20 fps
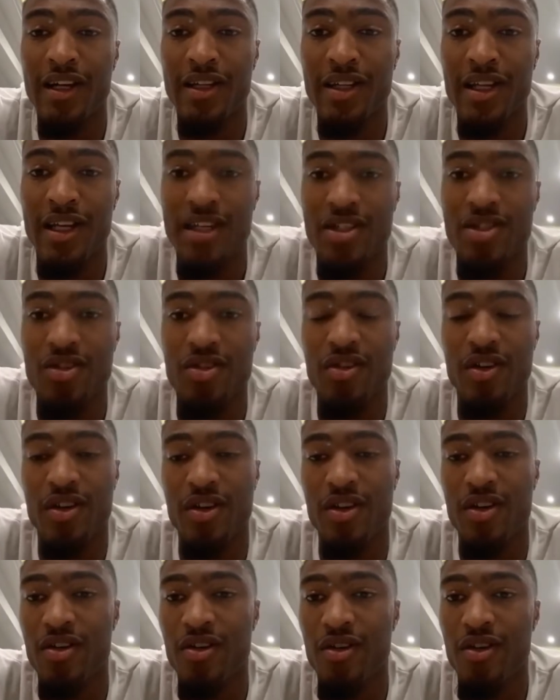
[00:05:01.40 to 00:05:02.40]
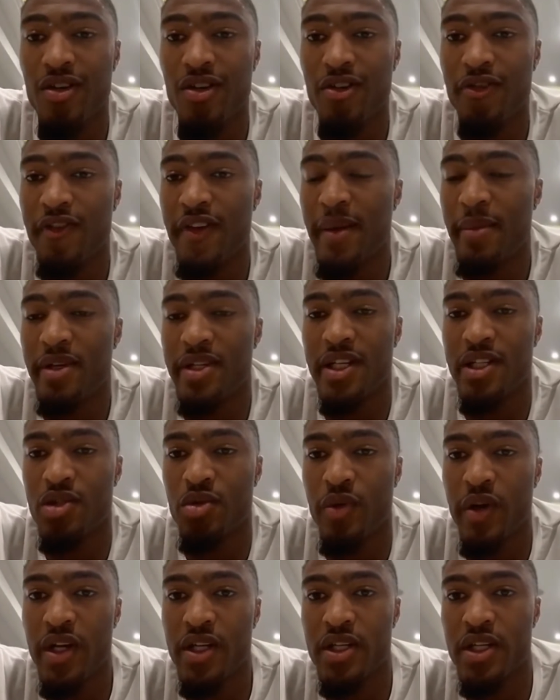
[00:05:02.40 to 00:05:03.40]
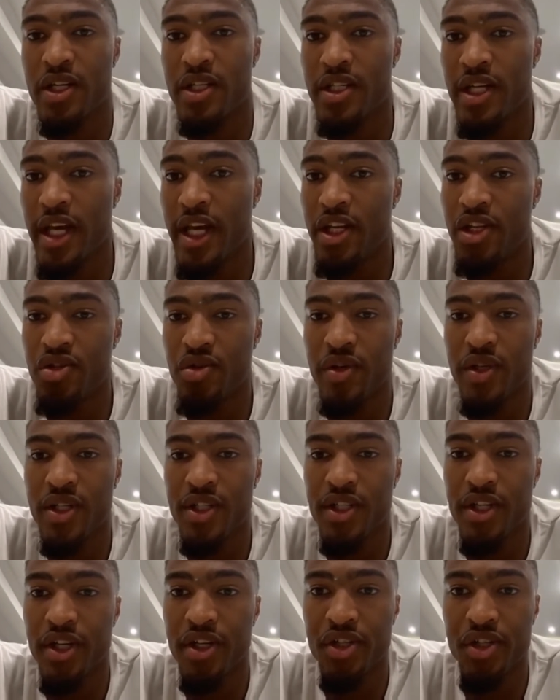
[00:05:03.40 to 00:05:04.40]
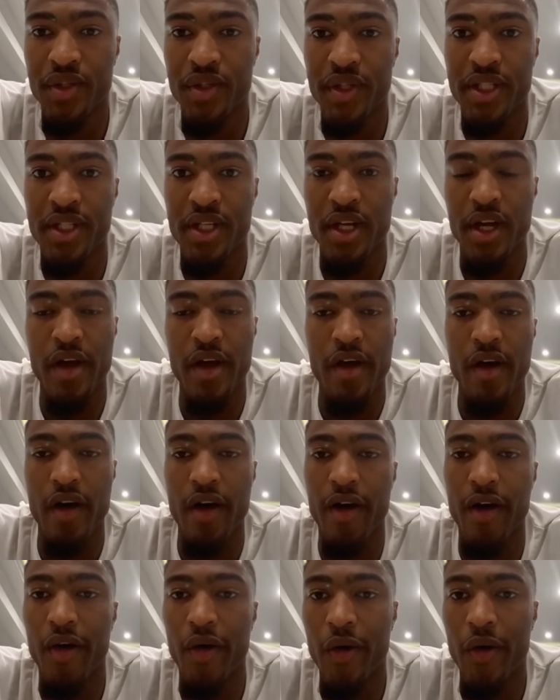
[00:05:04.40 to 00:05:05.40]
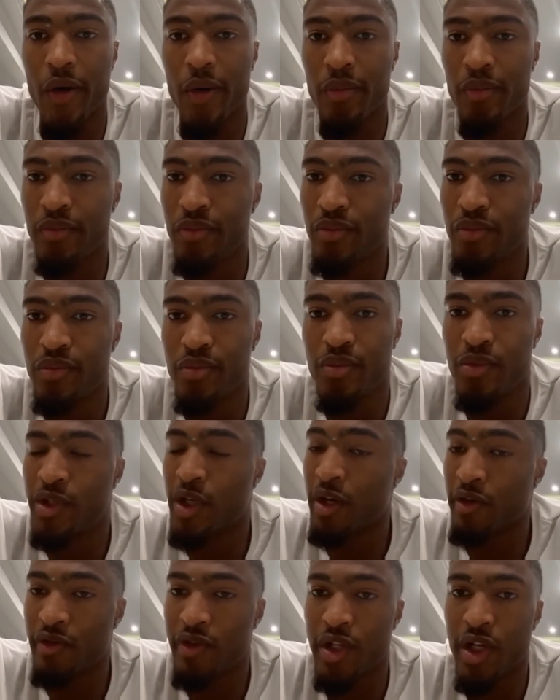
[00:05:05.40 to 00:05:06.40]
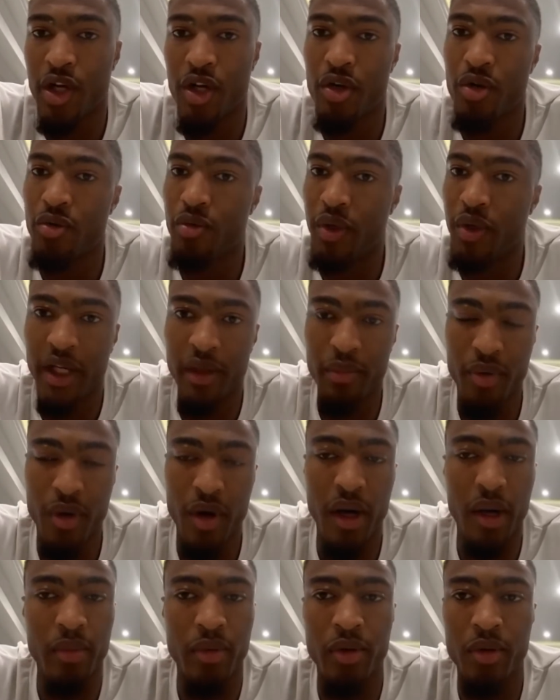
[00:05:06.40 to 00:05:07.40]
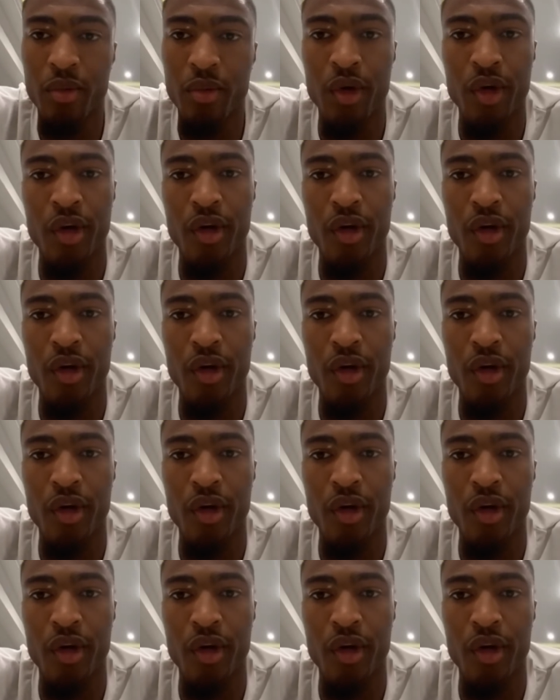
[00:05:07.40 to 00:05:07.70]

of things going on, family situations, injuries, surgeries, turf toe, knee problem,